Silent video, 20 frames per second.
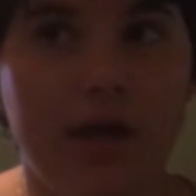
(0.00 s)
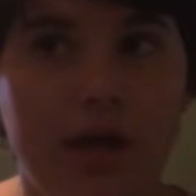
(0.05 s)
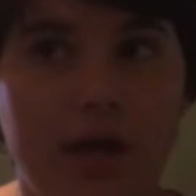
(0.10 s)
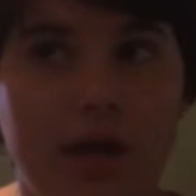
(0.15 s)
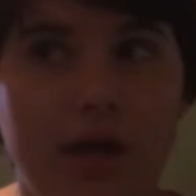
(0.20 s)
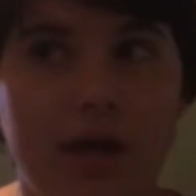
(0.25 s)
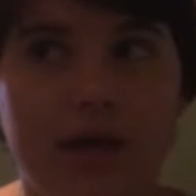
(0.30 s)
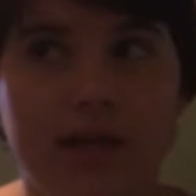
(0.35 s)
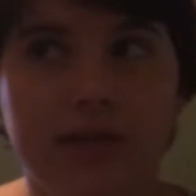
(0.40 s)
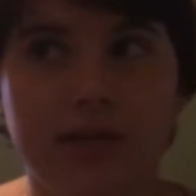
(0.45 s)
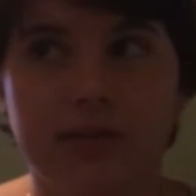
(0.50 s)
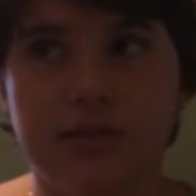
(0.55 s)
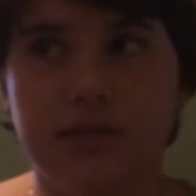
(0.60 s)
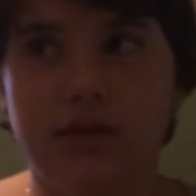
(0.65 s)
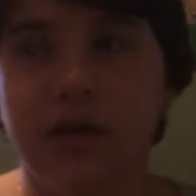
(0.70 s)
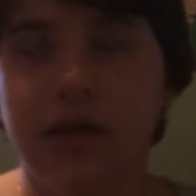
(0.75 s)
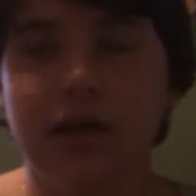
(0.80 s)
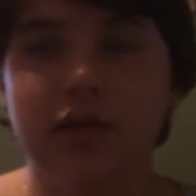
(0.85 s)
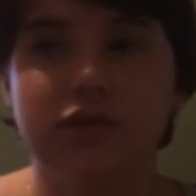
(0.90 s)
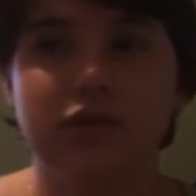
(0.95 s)
And
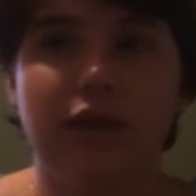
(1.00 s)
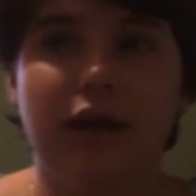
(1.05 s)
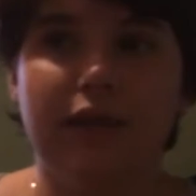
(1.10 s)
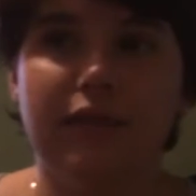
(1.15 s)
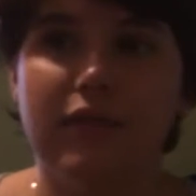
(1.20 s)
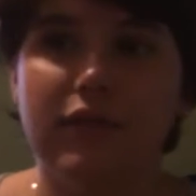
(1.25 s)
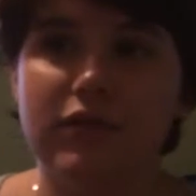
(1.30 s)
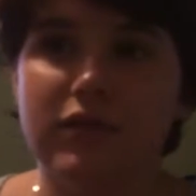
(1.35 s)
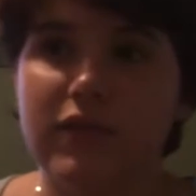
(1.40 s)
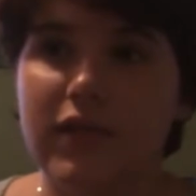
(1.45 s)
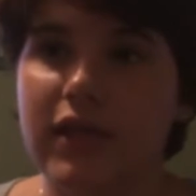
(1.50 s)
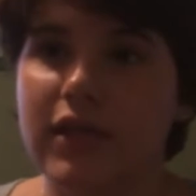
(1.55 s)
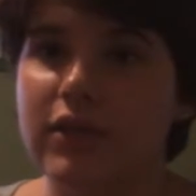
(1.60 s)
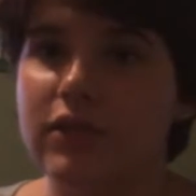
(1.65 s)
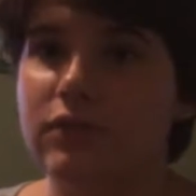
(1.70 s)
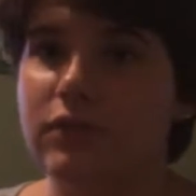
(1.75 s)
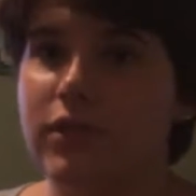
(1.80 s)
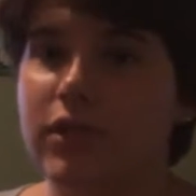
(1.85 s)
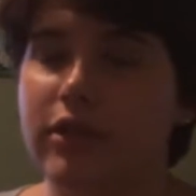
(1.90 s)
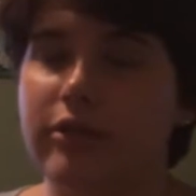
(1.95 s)
I also have those
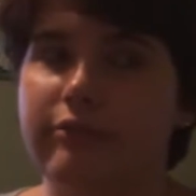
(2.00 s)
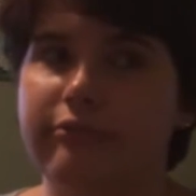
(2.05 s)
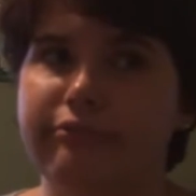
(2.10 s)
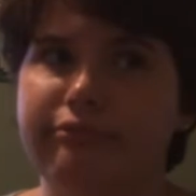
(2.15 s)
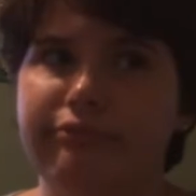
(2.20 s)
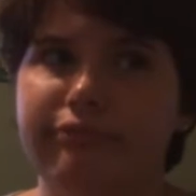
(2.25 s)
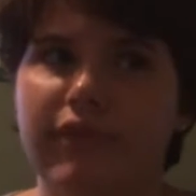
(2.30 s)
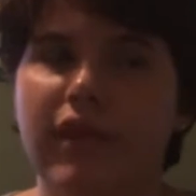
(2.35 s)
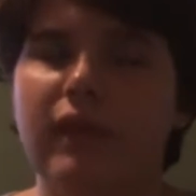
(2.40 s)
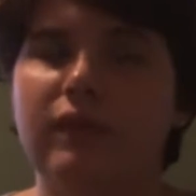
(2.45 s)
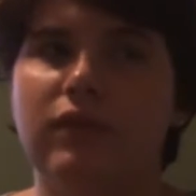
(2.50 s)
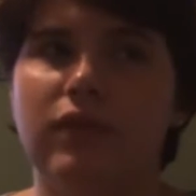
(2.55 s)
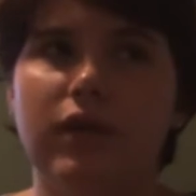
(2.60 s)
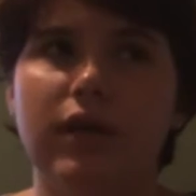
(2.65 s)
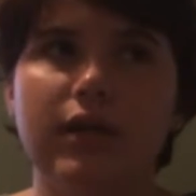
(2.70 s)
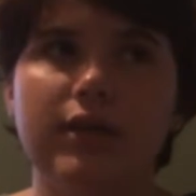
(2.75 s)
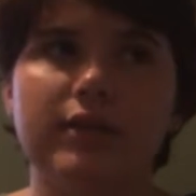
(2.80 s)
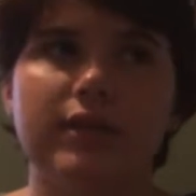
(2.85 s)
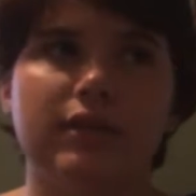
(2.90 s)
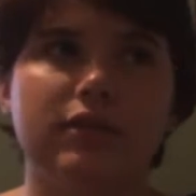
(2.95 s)
things where if
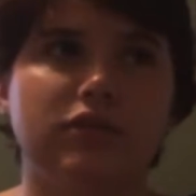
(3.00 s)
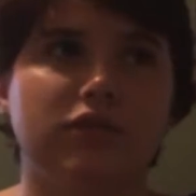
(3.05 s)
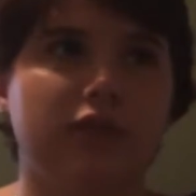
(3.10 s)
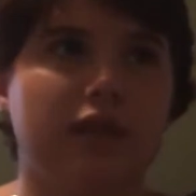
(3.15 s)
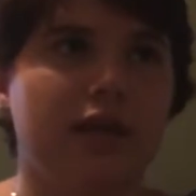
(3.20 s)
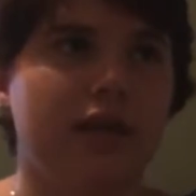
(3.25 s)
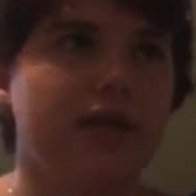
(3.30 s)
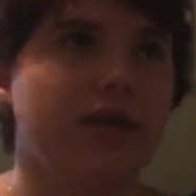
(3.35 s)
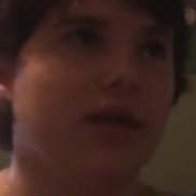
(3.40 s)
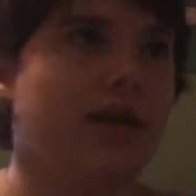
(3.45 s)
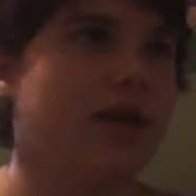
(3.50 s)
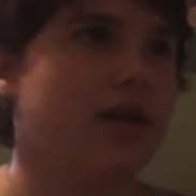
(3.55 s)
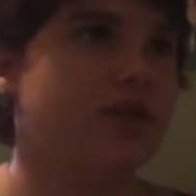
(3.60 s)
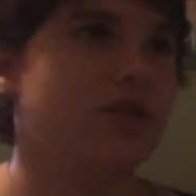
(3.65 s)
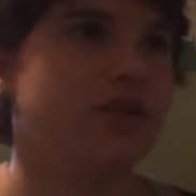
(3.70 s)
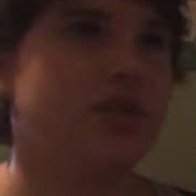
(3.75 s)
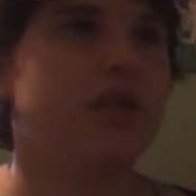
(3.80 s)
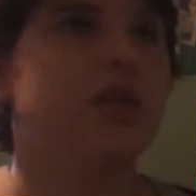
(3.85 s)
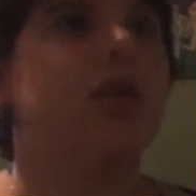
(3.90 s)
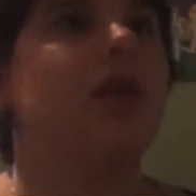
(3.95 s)
there is internet
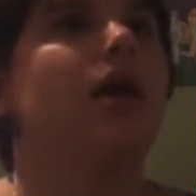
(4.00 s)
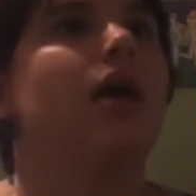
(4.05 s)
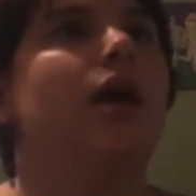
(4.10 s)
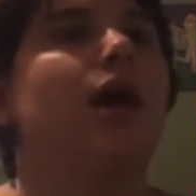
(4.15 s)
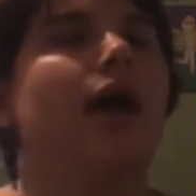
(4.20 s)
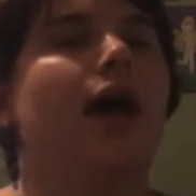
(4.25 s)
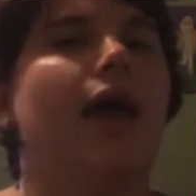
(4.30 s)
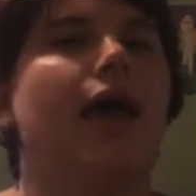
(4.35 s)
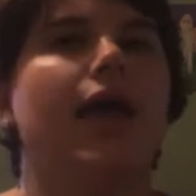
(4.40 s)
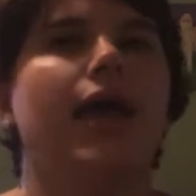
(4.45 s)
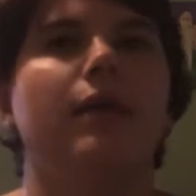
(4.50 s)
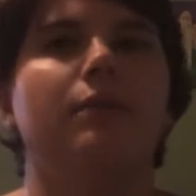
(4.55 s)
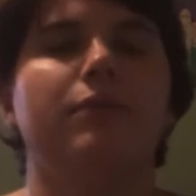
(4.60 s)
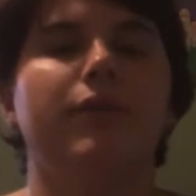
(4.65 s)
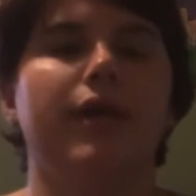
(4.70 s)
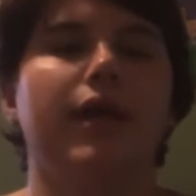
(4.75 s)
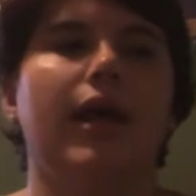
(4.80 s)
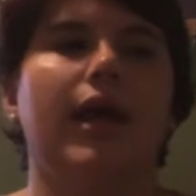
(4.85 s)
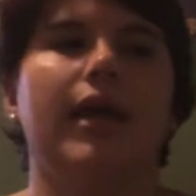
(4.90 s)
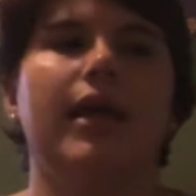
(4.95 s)
connection,
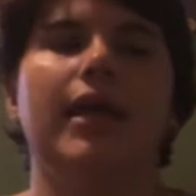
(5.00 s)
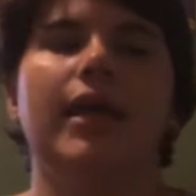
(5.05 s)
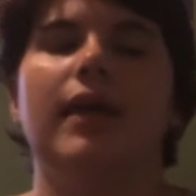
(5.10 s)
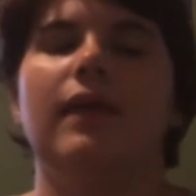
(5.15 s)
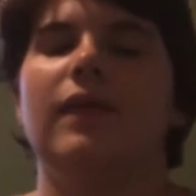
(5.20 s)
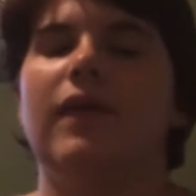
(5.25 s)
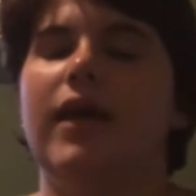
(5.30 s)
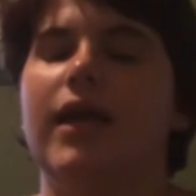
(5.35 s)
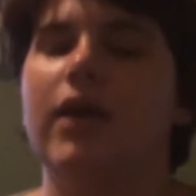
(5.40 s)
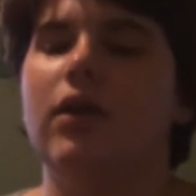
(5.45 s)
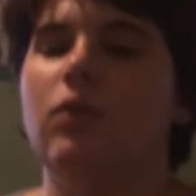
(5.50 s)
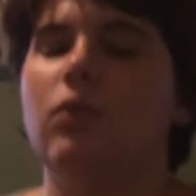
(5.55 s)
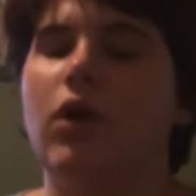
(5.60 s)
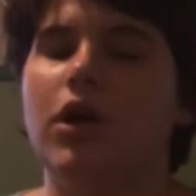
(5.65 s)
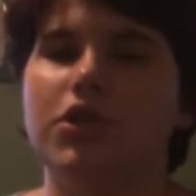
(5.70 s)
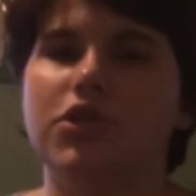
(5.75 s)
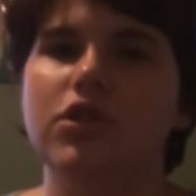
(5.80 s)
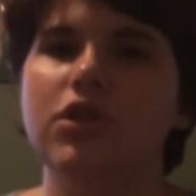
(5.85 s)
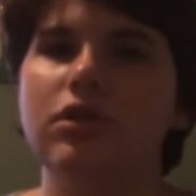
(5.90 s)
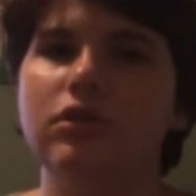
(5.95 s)
but I can't, like,
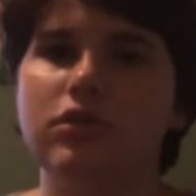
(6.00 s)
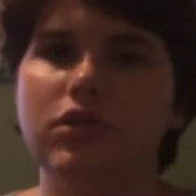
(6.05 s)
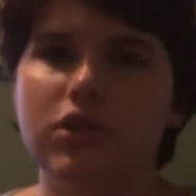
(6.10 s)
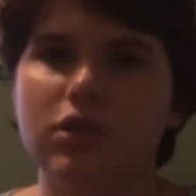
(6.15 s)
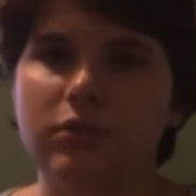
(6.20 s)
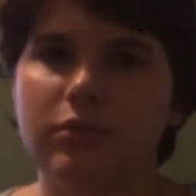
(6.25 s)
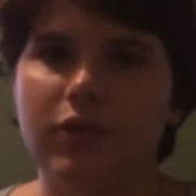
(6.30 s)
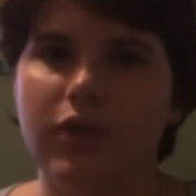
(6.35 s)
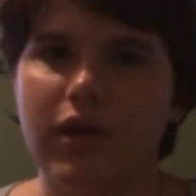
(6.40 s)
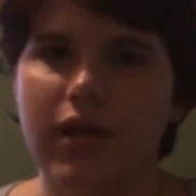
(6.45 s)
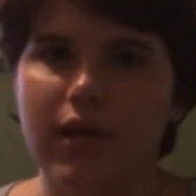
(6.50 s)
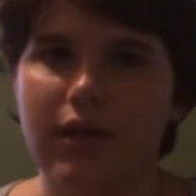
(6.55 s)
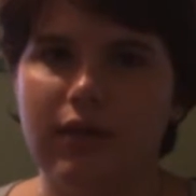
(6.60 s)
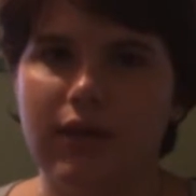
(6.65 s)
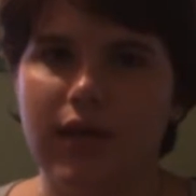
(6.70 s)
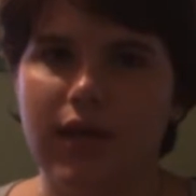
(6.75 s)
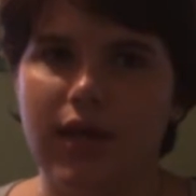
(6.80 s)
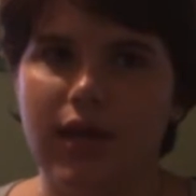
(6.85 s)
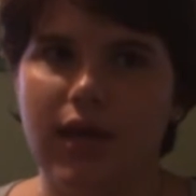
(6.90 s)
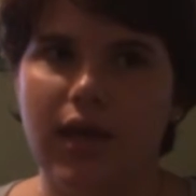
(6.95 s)
watch YouTube or
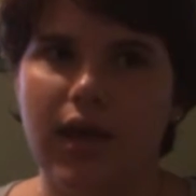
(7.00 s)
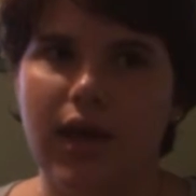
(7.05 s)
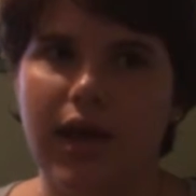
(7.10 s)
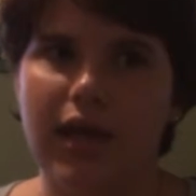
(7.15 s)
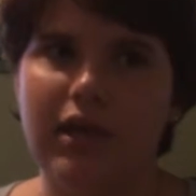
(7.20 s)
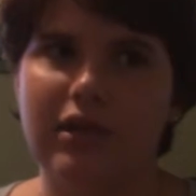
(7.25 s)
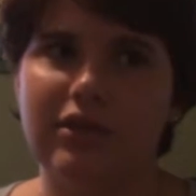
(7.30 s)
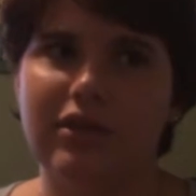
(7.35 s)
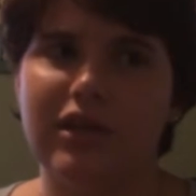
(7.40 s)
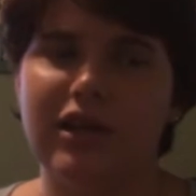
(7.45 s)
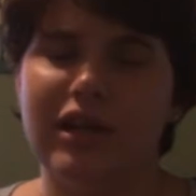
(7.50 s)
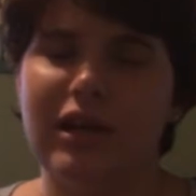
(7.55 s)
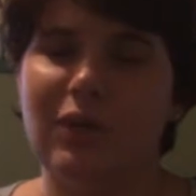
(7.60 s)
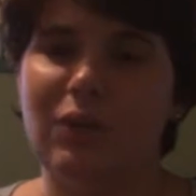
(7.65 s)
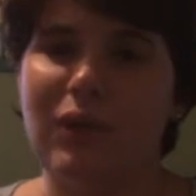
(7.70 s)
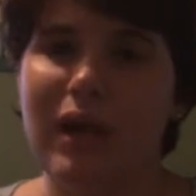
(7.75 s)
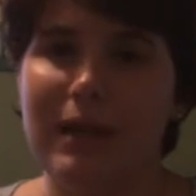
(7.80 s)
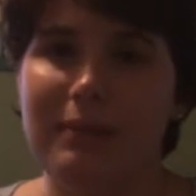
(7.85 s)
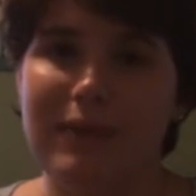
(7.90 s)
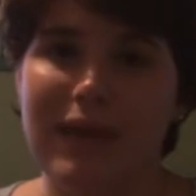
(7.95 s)
anything, I either get
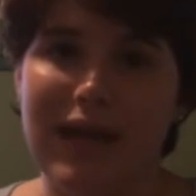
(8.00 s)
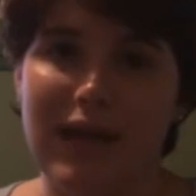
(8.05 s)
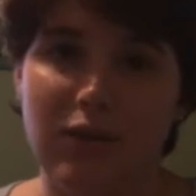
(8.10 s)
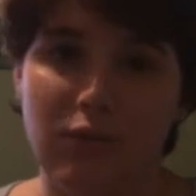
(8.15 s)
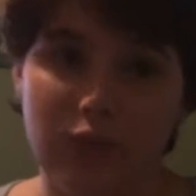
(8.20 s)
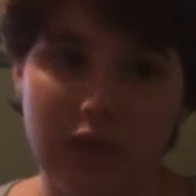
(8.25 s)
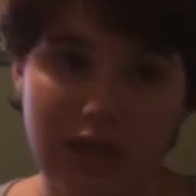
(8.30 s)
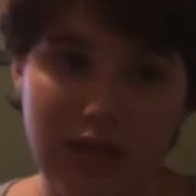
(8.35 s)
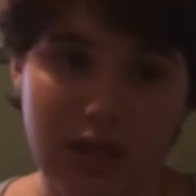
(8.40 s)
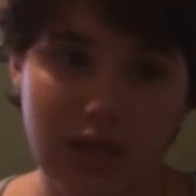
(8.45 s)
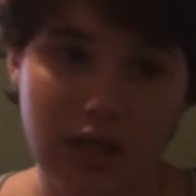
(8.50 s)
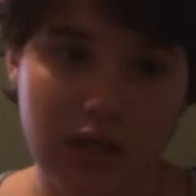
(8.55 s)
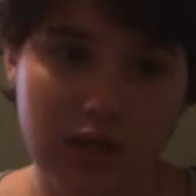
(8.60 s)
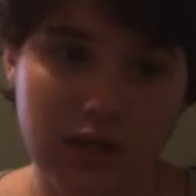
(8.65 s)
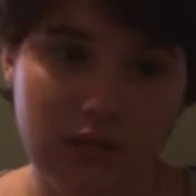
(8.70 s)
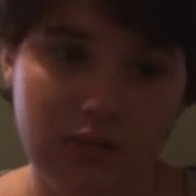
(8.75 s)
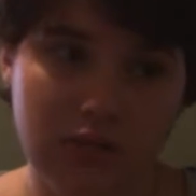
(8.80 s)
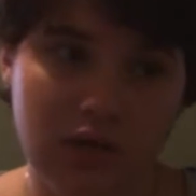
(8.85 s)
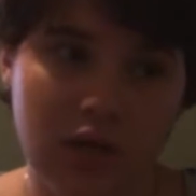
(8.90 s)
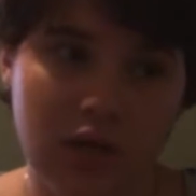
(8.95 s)
on Wattpad, read,